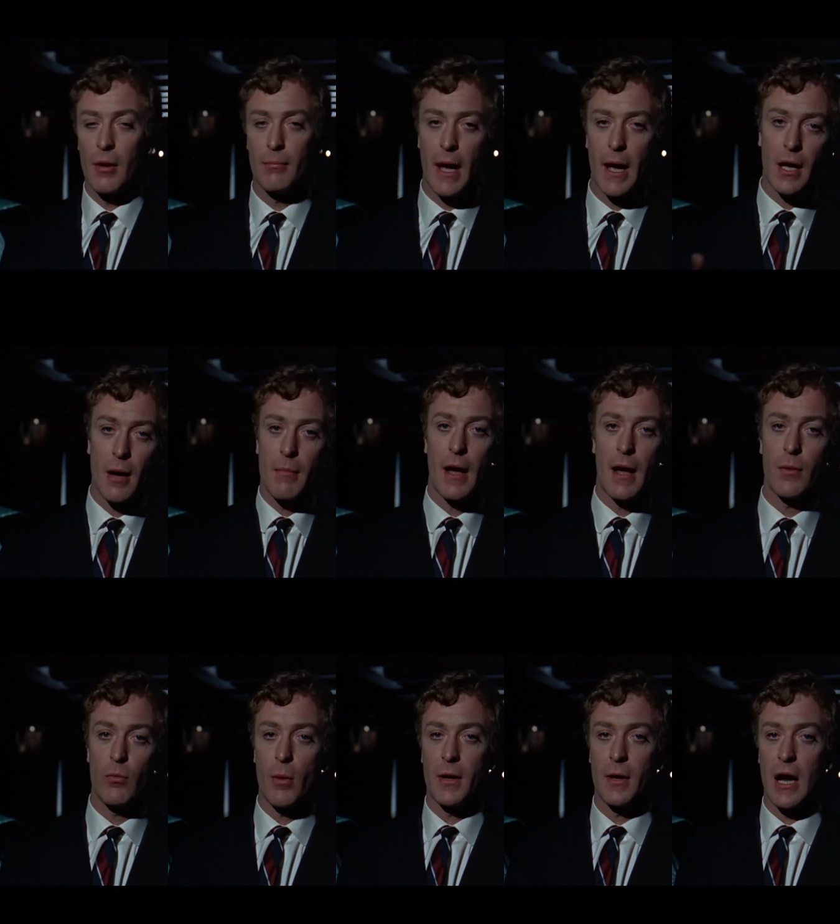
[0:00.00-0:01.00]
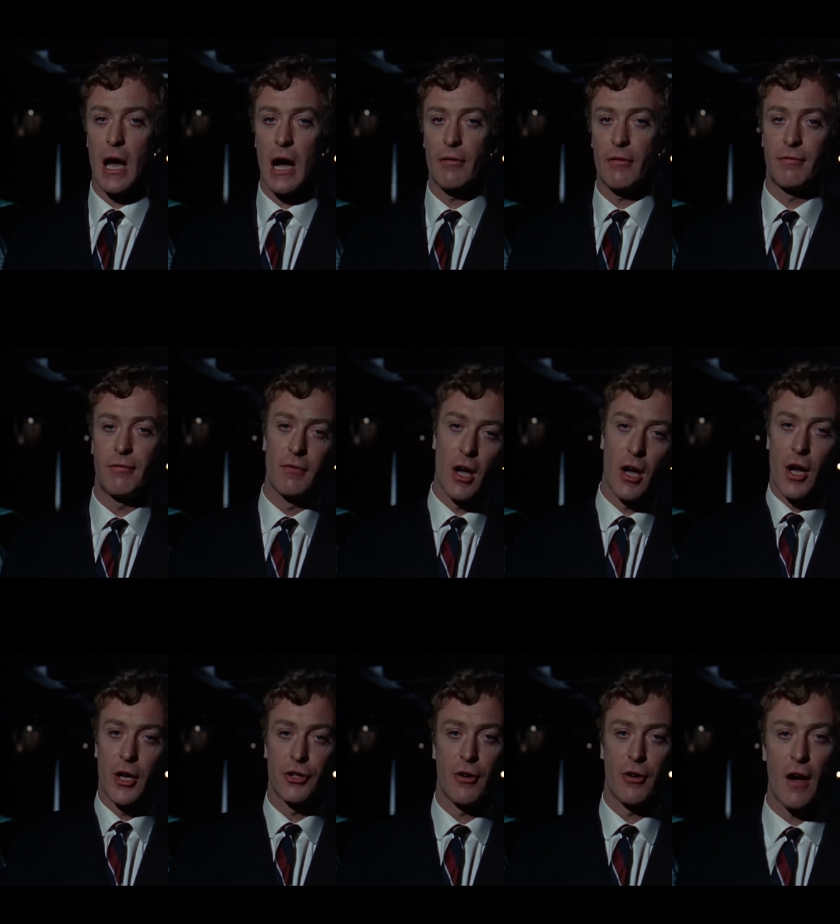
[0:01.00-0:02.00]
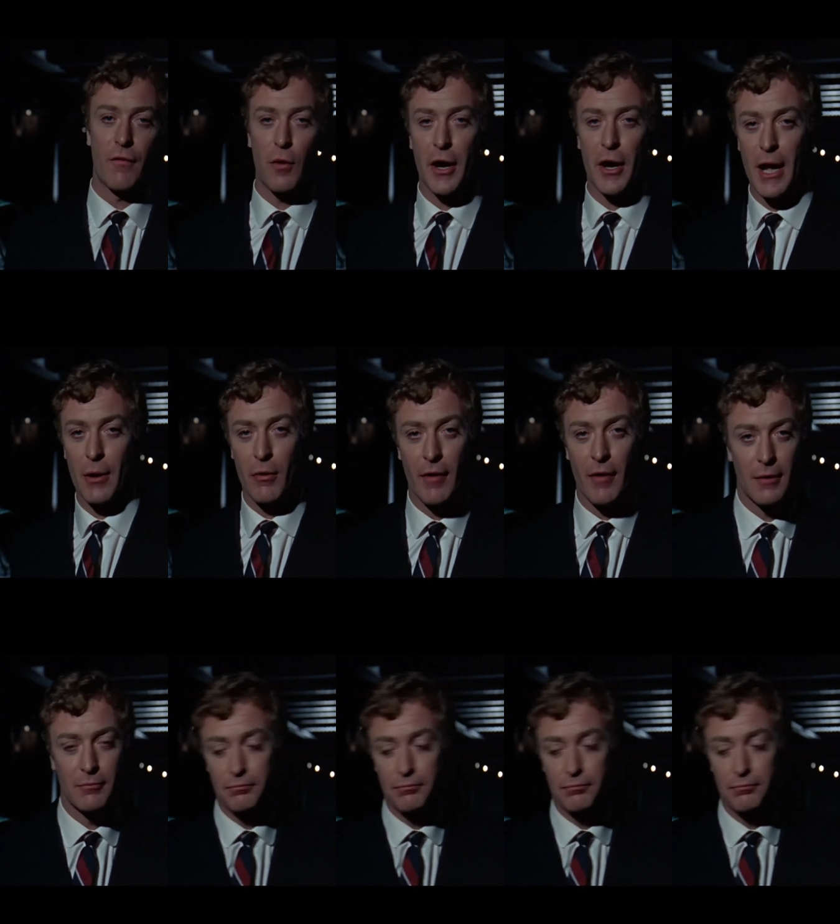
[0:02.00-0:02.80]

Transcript: make a married woman laugh and you're halfway there with her.